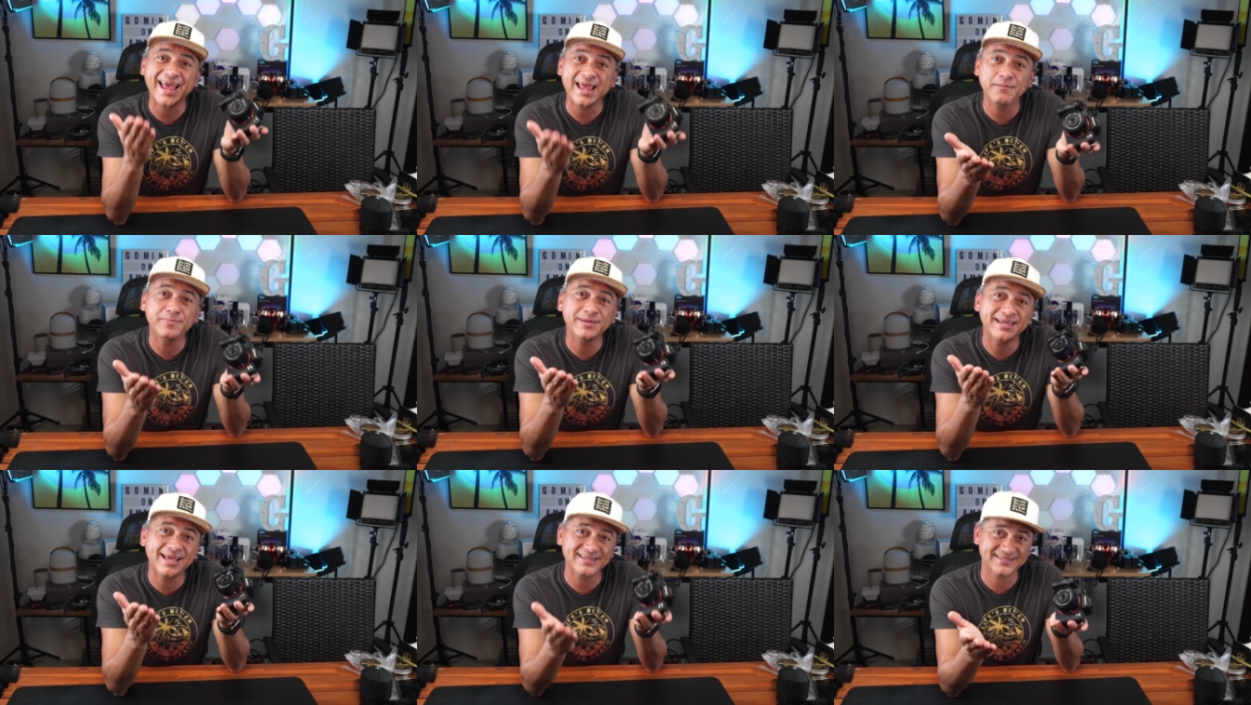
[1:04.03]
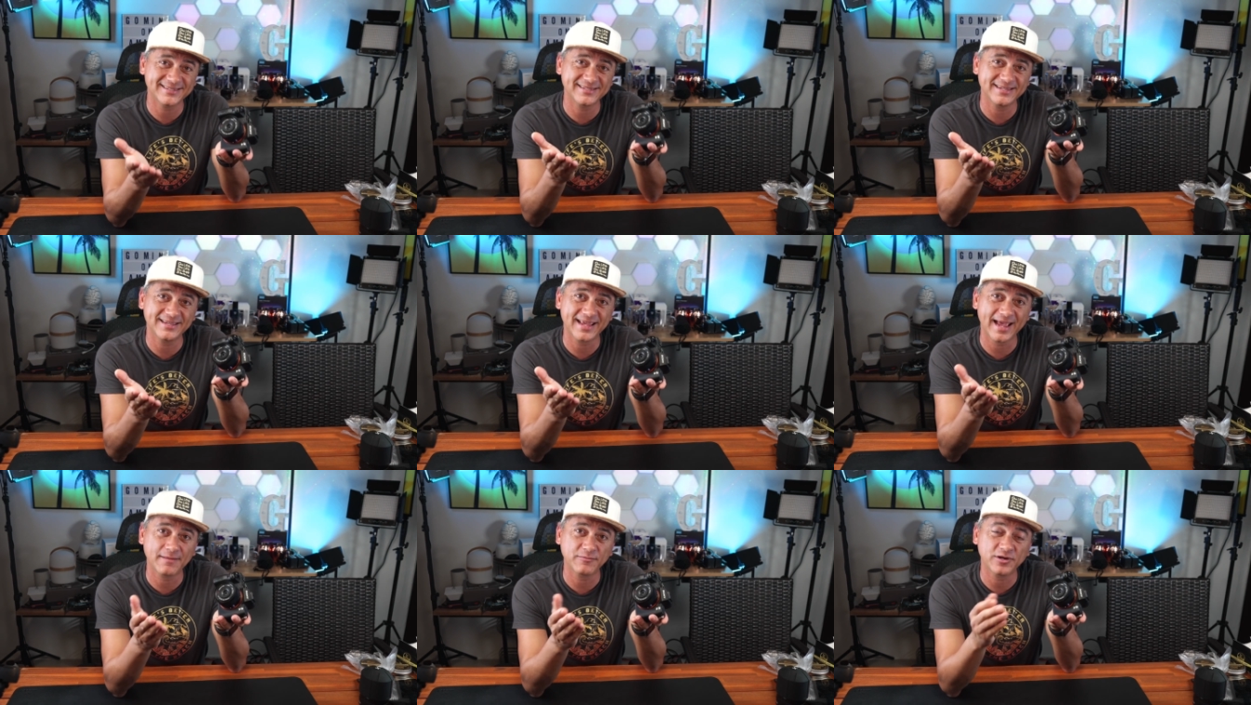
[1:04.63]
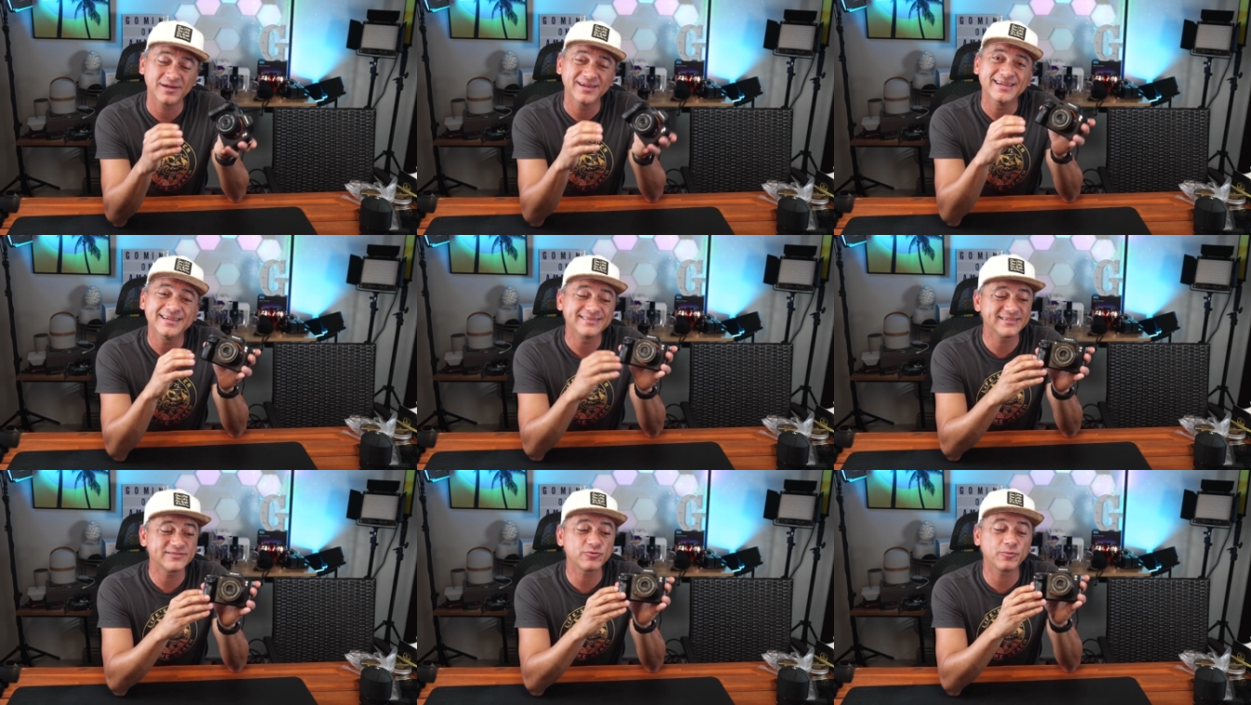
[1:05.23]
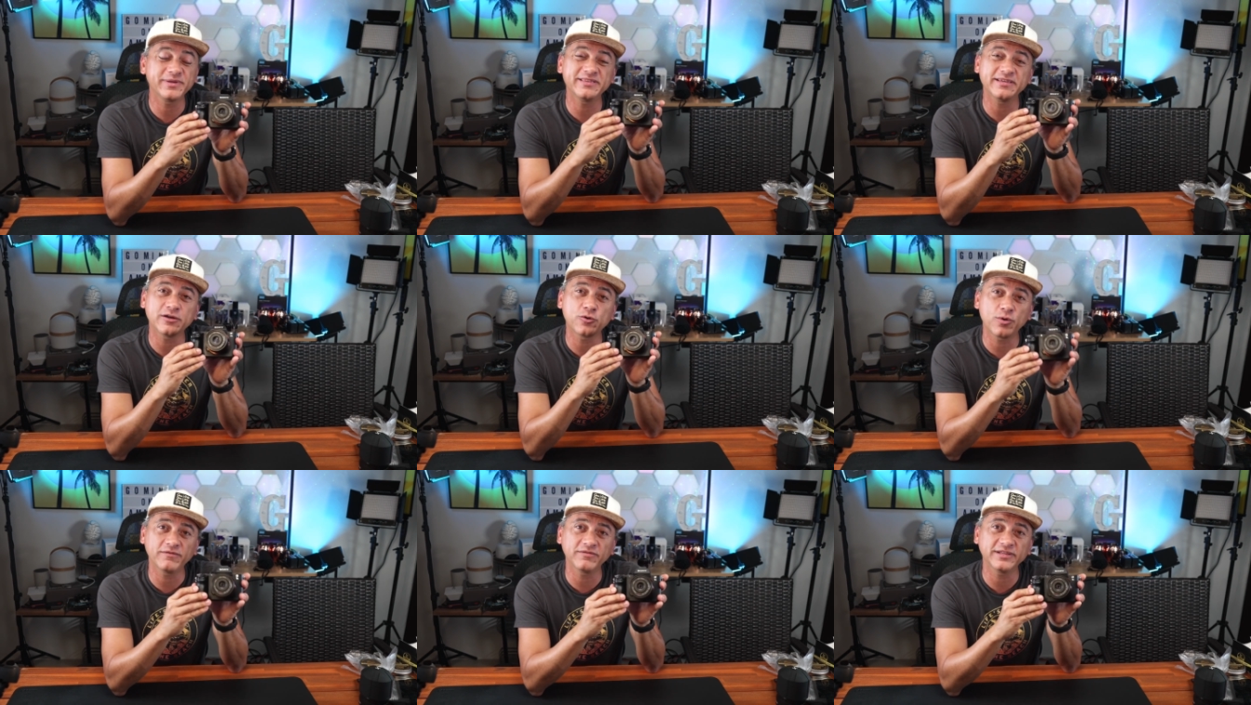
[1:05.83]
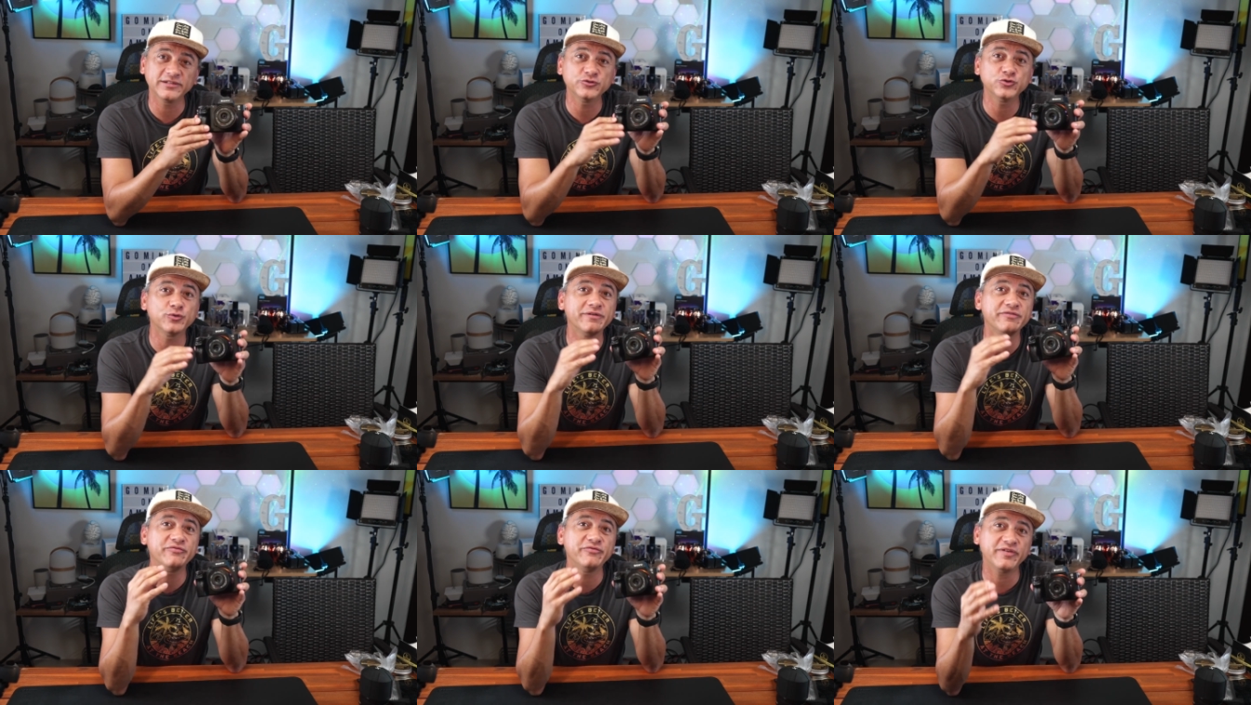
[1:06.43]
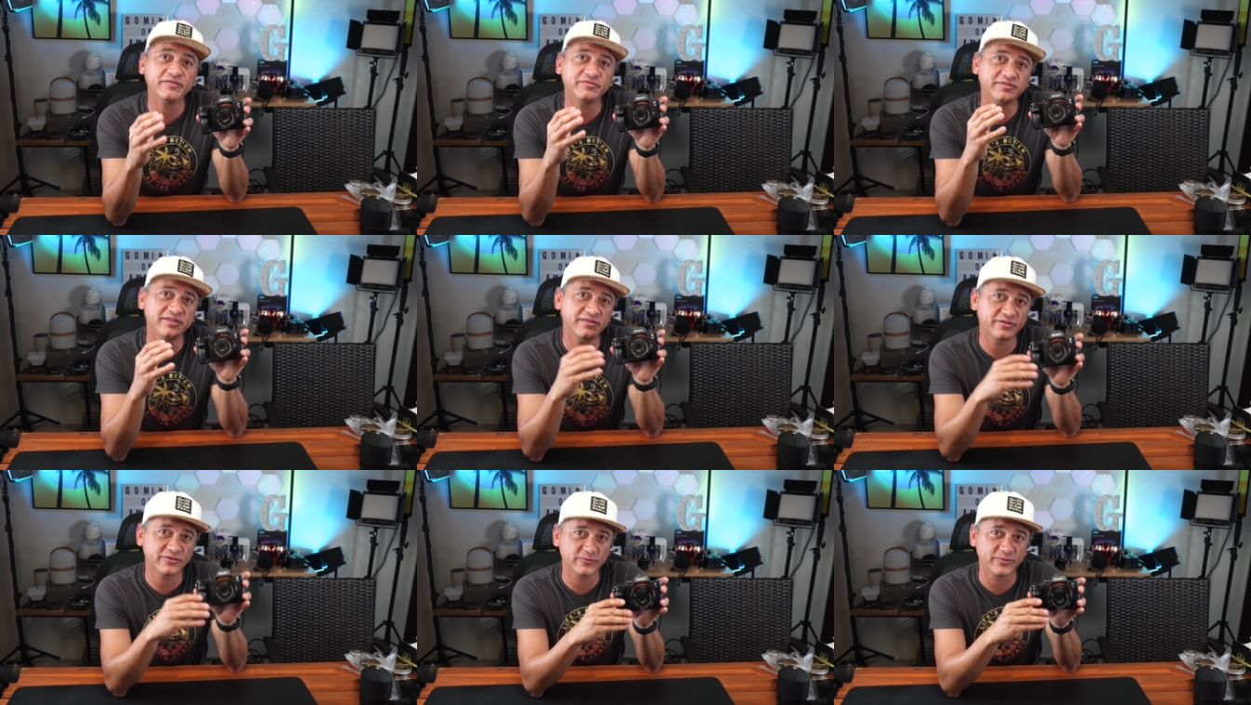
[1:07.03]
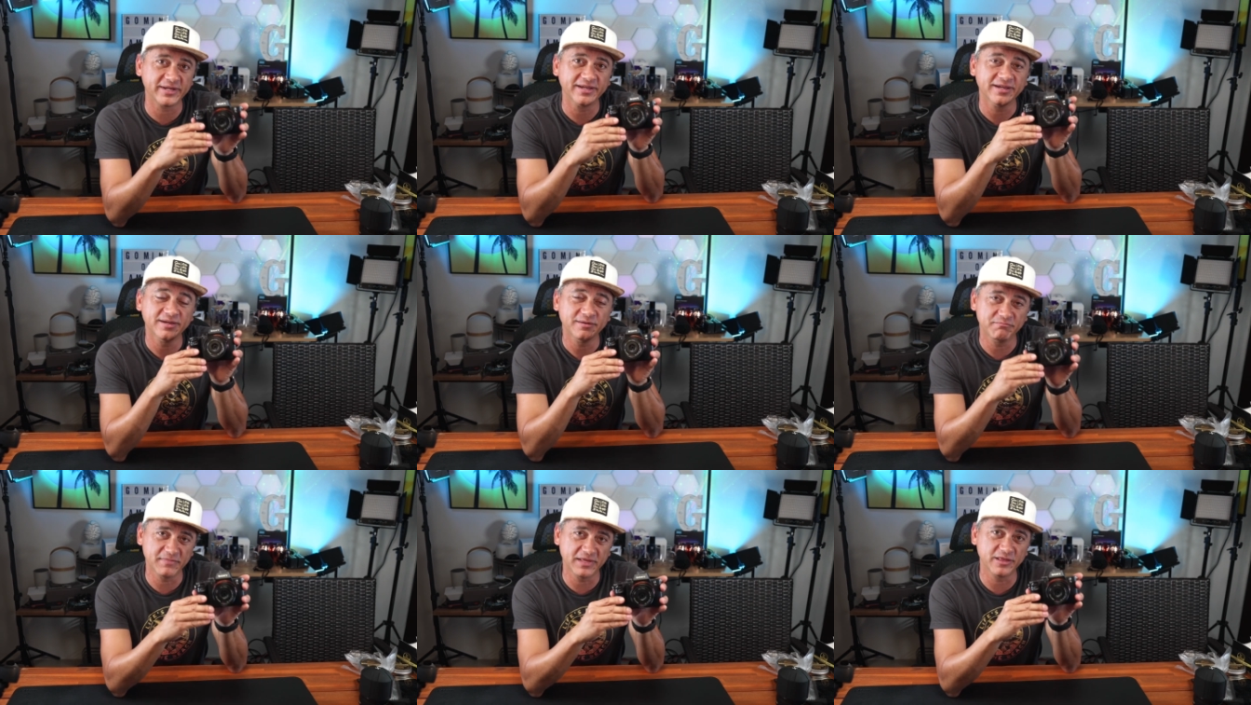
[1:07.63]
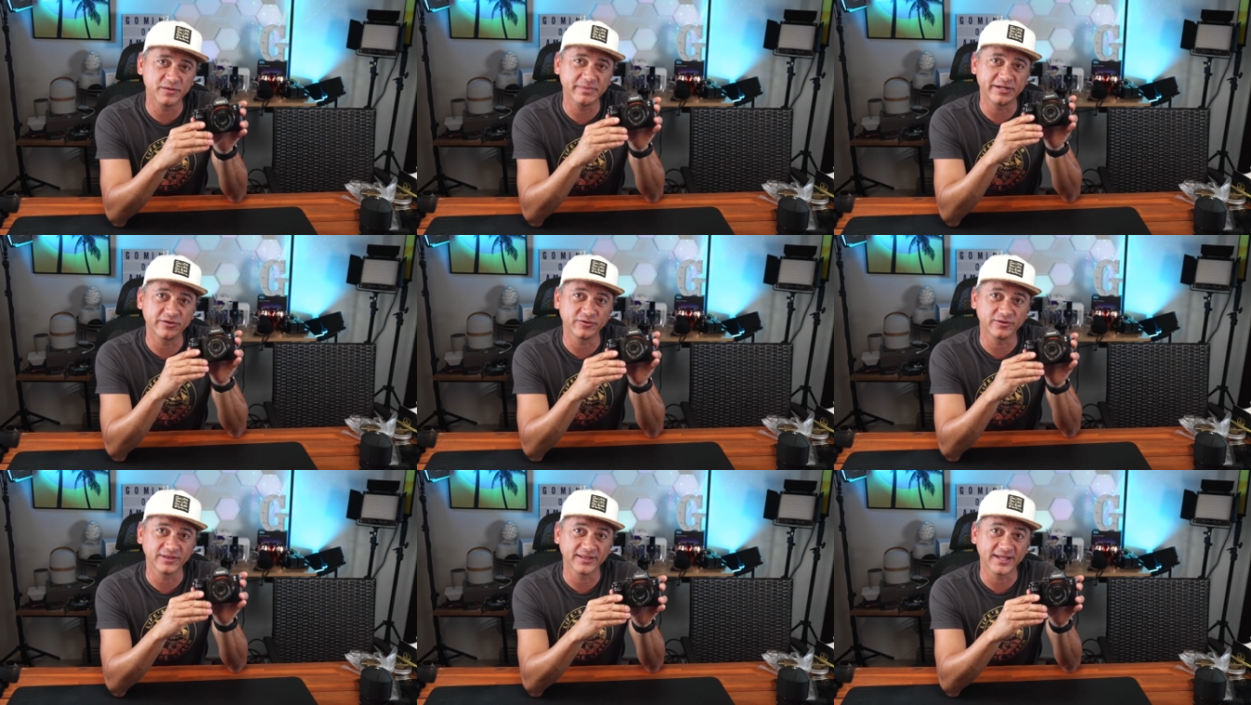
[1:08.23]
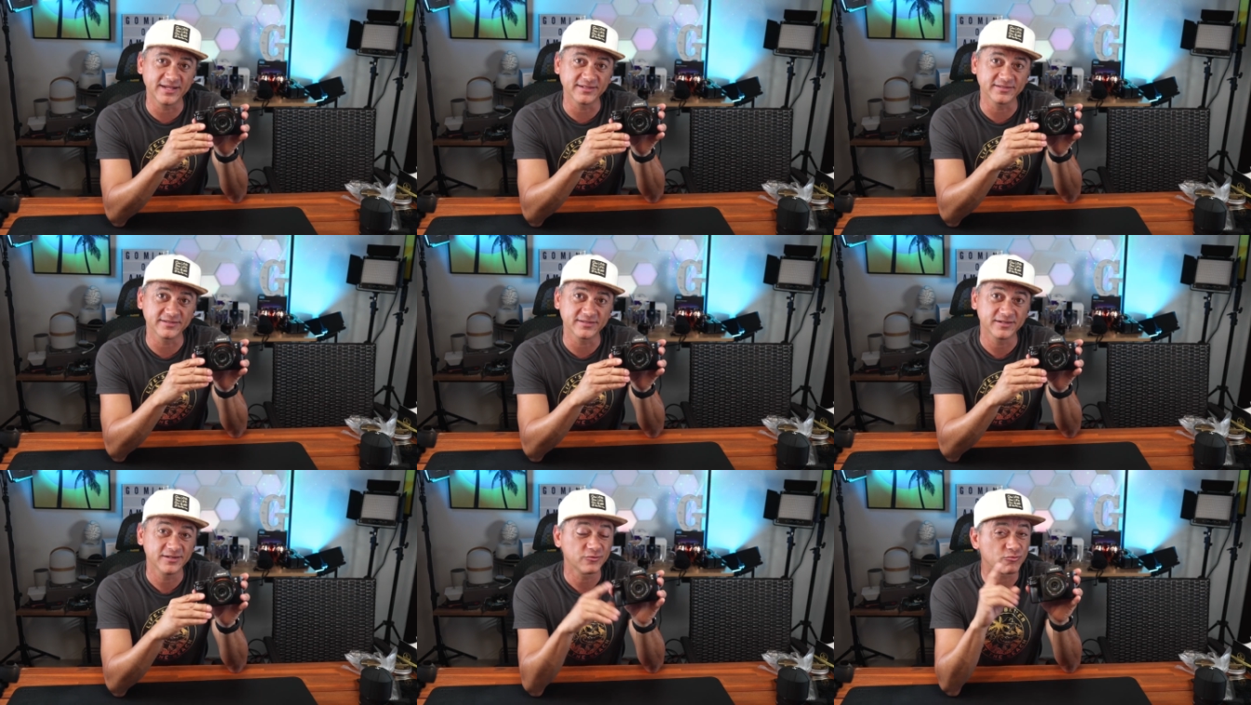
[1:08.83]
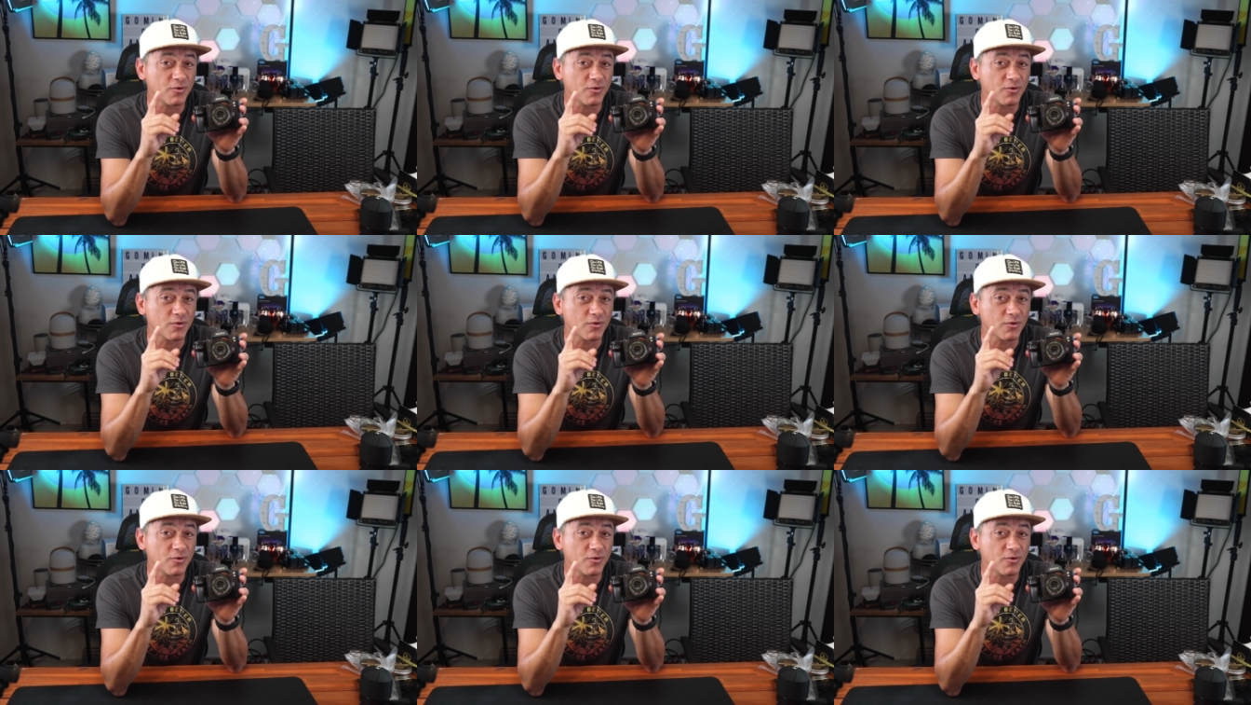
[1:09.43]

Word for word: A P S C camera, this will be the equivalent to a fifty-three millimeter lens.